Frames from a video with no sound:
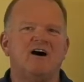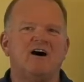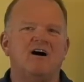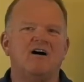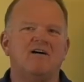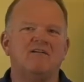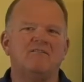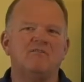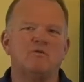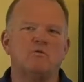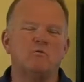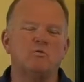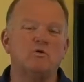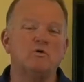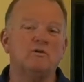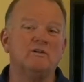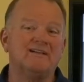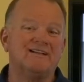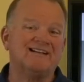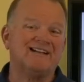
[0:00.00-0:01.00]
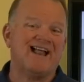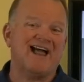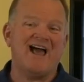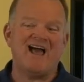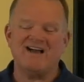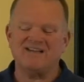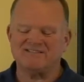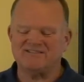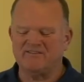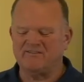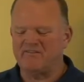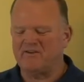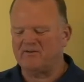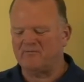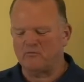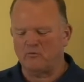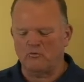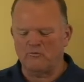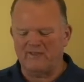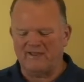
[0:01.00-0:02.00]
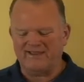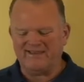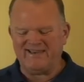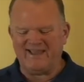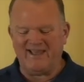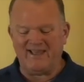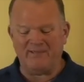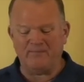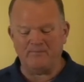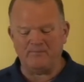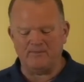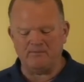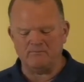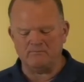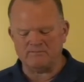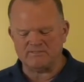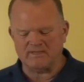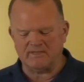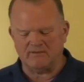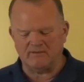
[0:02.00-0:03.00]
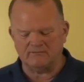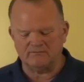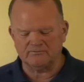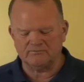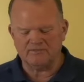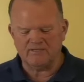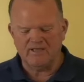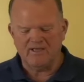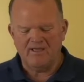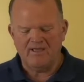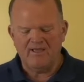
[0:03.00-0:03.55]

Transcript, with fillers: of the ruling class, and therefore they named themselves